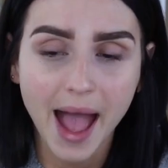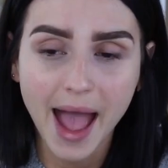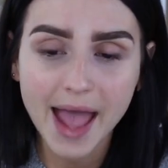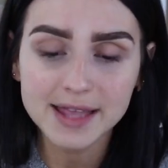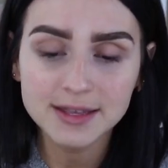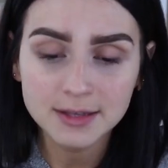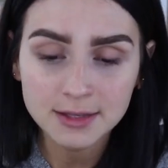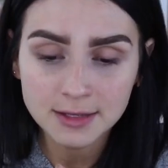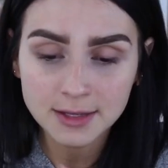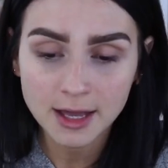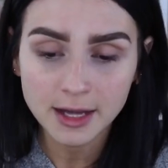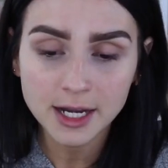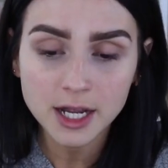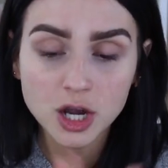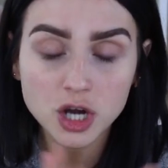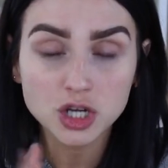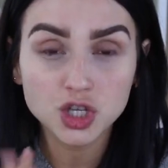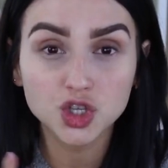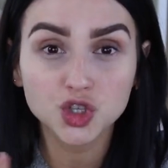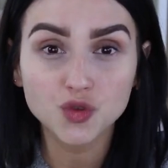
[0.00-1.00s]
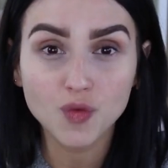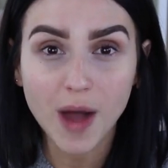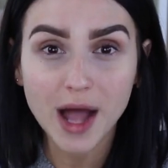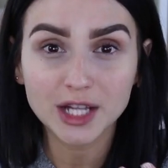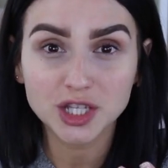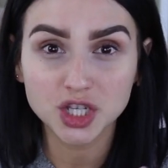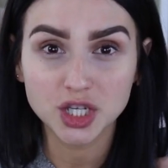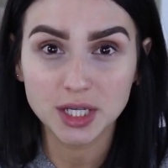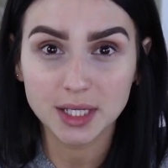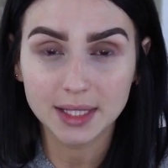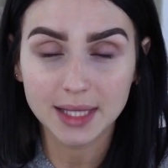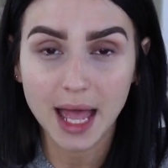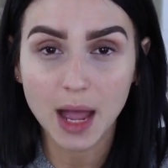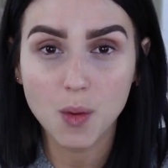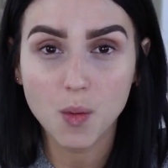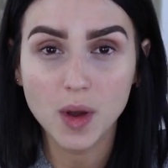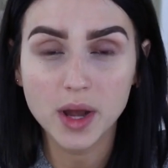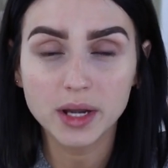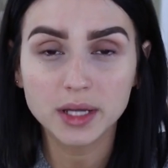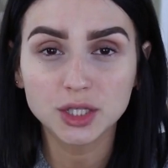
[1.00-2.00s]
I studied her swatches.
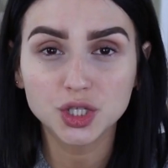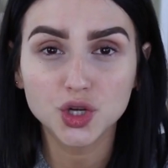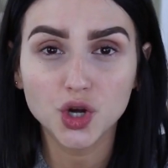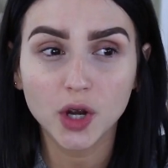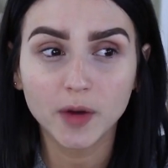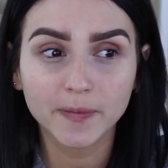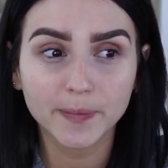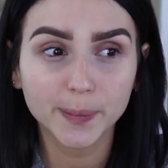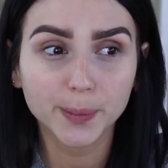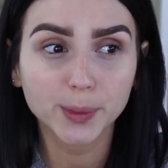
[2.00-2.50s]
I went onto her